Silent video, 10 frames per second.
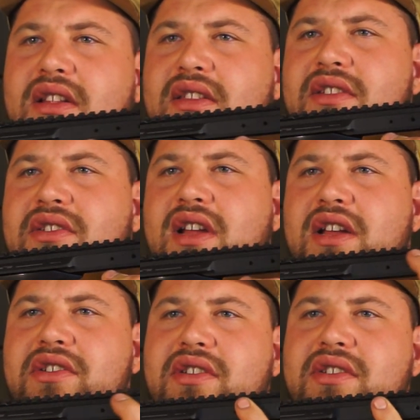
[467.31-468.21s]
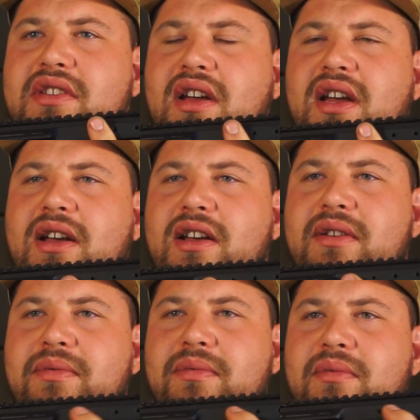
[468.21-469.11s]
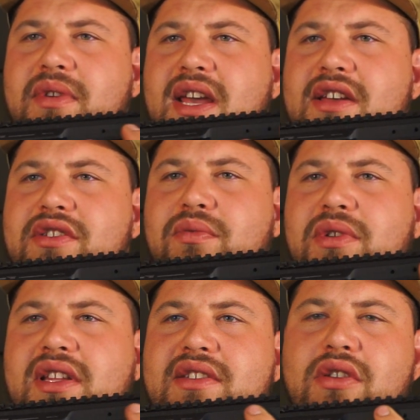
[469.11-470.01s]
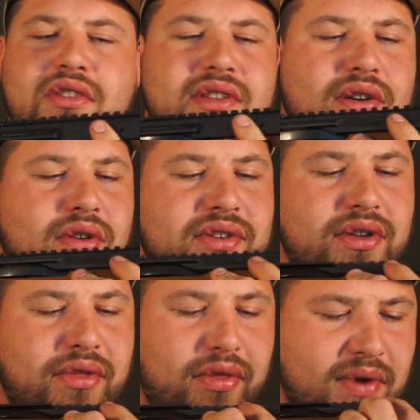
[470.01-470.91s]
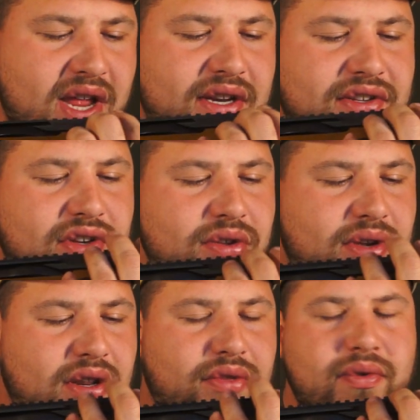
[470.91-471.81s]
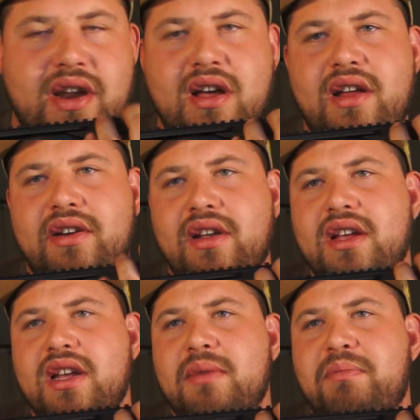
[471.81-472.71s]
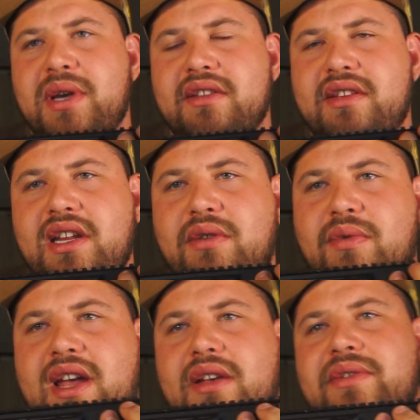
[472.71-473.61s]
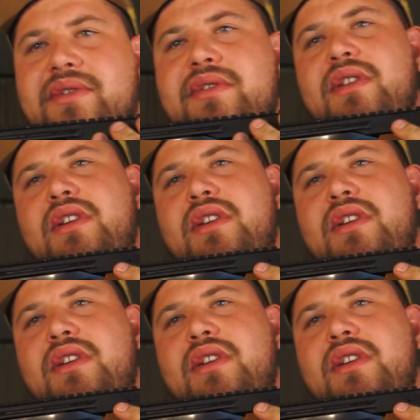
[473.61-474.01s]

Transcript: these are not just gas release holes, they're also threaded, so you can thread on Picatinny rails